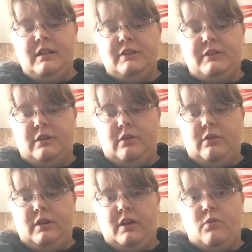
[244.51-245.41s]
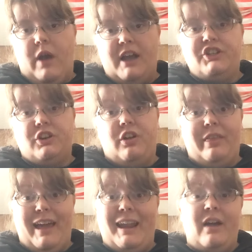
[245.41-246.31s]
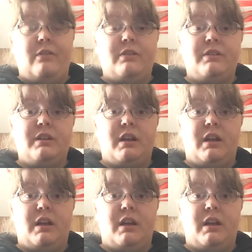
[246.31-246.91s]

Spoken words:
So they're going to ration all that out.